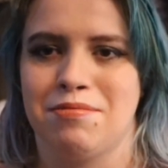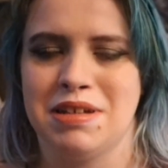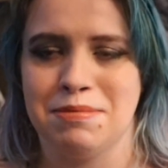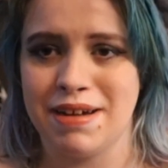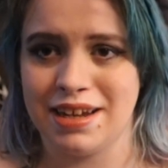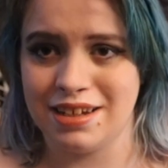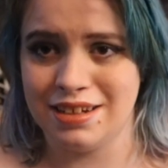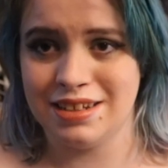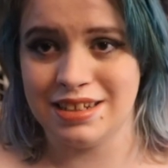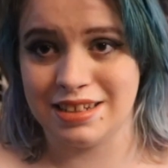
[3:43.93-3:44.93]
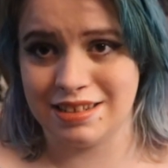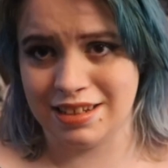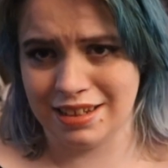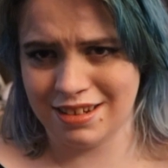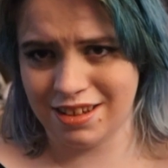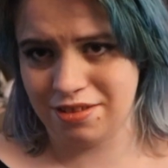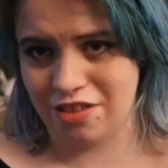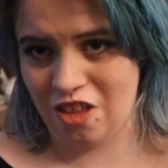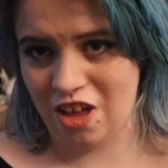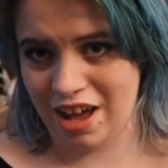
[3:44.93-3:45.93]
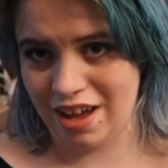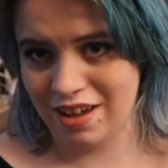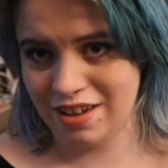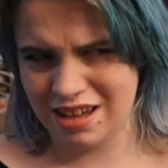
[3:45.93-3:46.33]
me and Becca, it's linked there.